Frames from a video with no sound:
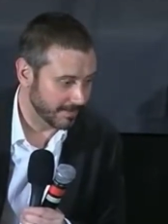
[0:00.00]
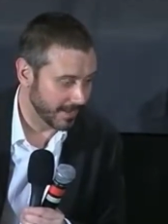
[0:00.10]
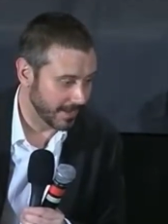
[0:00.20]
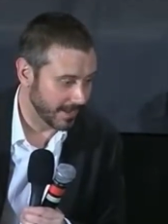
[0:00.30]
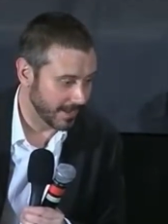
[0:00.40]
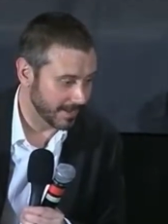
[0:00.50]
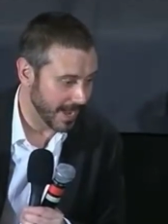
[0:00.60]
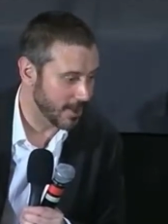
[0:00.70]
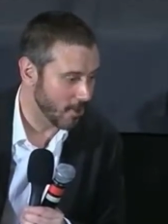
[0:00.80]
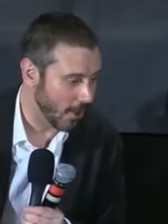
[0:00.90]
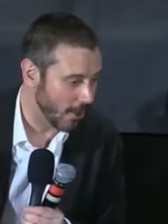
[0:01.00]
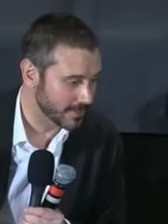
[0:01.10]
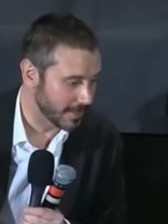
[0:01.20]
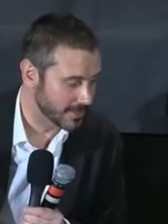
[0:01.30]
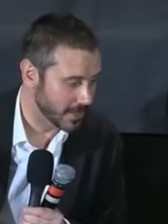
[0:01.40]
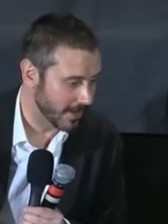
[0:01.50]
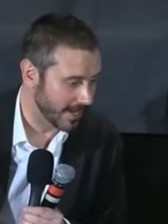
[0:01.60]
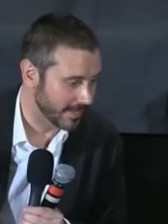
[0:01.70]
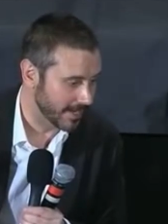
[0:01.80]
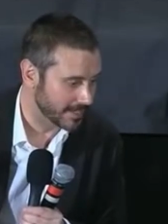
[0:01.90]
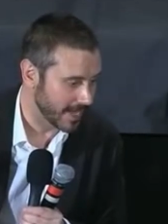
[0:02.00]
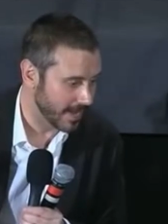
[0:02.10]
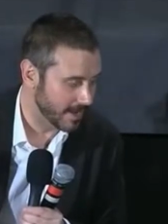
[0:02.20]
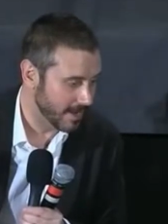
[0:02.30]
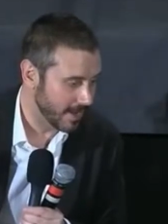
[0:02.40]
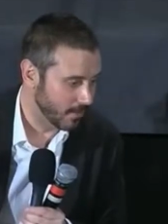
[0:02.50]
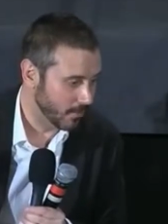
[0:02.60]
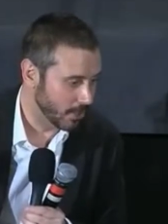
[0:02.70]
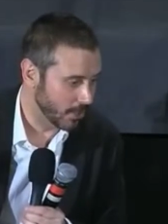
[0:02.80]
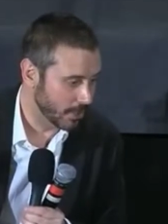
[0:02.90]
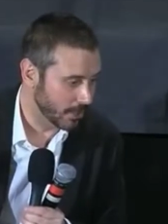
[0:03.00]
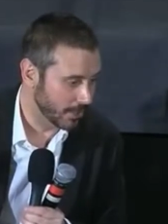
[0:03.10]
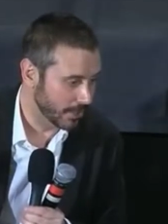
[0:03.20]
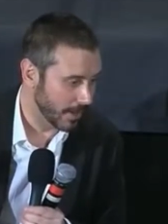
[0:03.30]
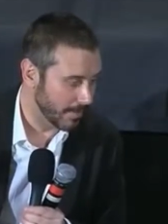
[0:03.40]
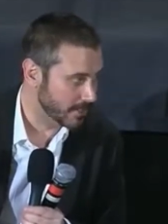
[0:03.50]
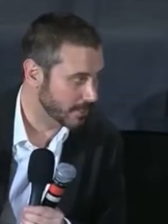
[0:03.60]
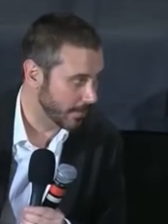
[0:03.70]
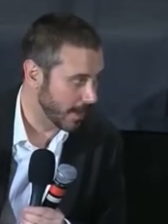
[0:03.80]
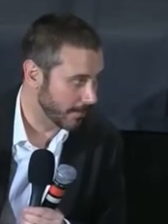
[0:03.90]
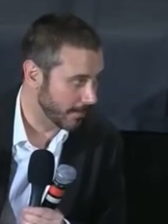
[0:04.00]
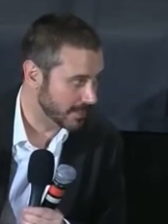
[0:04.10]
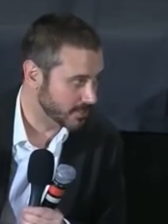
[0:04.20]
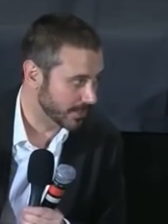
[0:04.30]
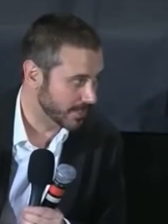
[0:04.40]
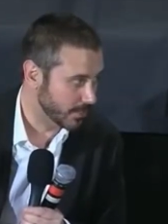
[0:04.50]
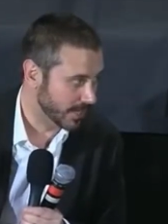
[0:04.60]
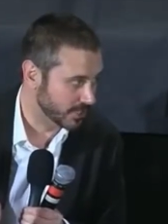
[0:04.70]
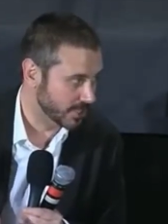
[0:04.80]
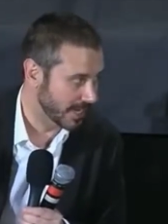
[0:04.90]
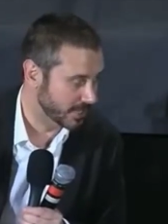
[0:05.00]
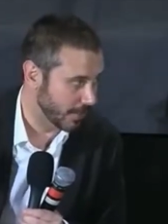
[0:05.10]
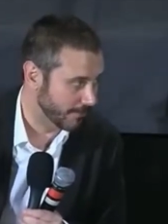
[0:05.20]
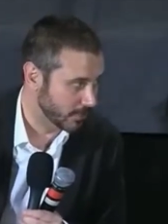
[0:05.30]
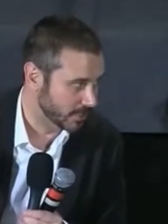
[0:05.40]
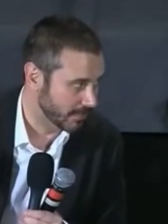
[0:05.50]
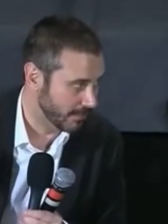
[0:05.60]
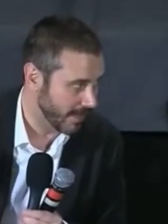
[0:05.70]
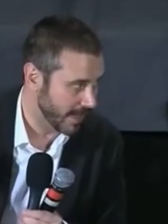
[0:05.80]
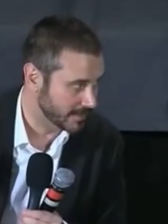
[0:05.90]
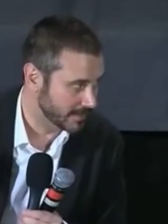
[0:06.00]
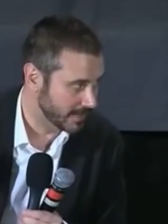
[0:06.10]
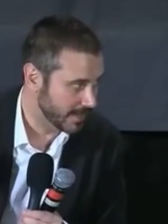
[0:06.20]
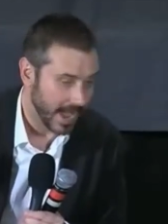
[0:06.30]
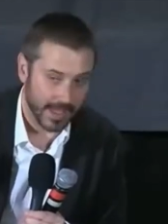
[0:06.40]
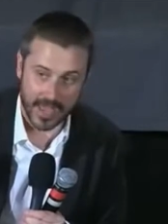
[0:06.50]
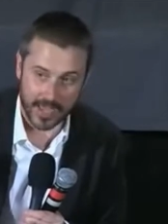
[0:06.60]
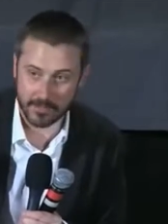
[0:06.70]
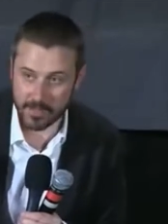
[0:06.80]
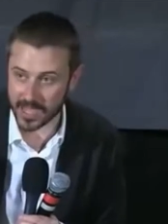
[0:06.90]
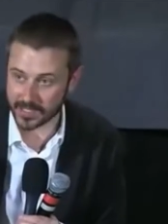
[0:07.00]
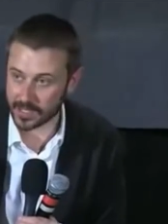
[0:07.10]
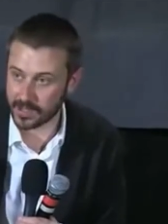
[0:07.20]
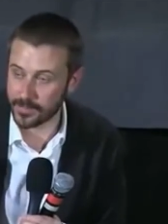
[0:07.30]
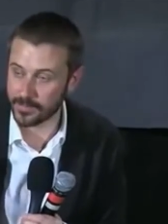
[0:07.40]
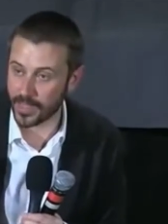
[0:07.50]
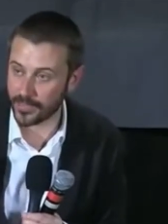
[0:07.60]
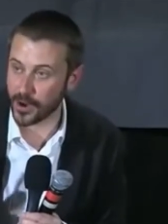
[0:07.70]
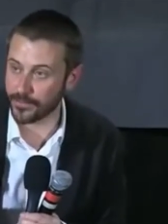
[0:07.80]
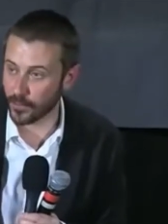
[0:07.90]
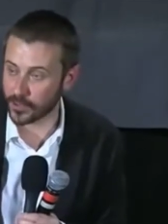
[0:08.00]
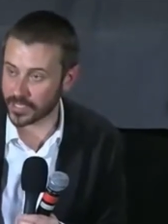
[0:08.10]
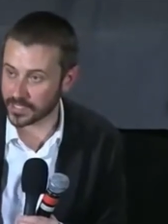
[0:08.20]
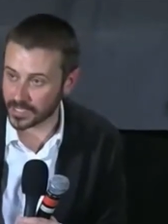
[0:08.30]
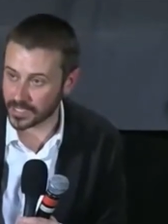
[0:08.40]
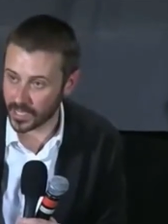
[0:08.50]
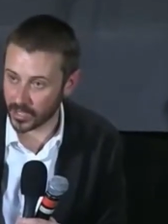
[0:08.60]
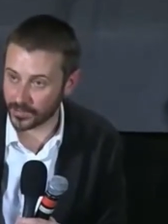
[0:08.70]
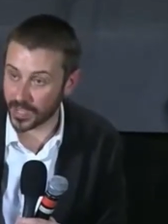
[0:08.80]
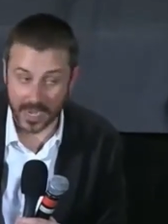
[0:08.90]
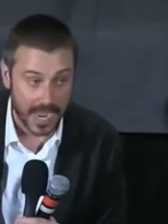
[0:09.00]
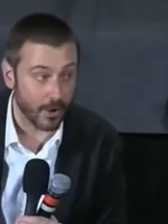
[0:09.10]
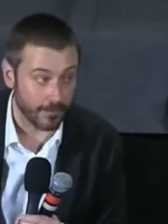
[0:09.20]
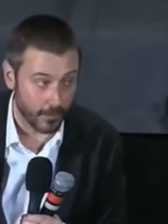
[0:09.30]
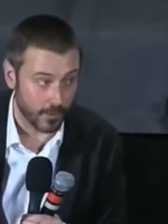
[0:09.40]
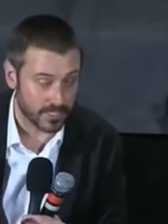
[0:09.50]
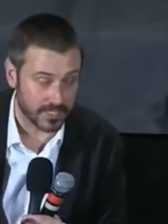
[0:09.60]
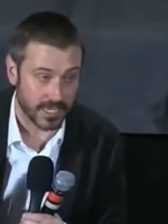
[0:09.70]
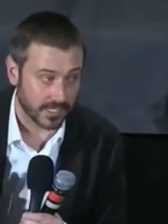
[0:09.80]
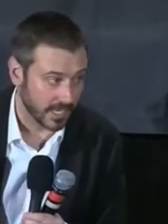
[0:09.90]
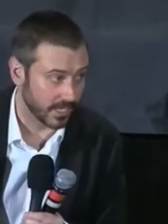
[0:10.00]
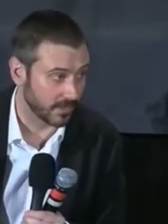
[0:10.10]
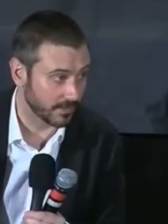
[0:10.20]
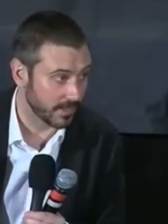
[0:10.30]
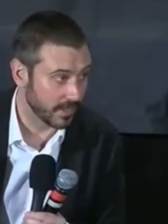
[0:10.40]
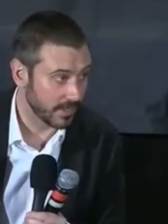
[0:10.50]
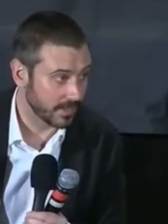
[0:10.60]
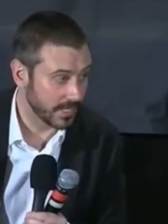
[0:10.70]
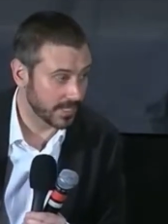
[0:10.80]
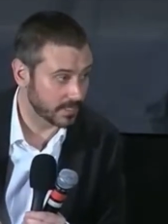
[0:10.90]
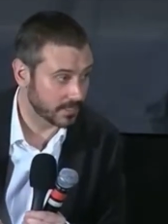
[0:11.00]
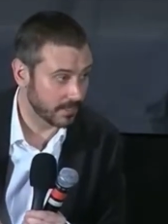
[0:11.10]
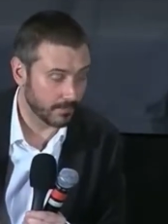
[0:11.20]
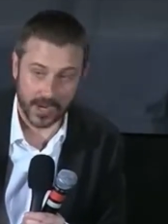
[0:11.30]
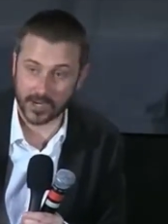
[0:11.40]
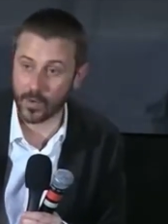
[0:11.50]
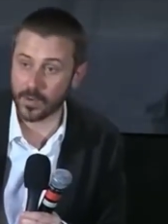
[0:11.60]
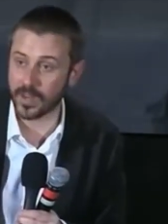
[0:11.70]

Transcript: uh, NATO calls up Starkey and they said, we're about to put out a press release. We're going to change our version of events. And they admit that their forces had killed, that NATO forces had killed these pregnant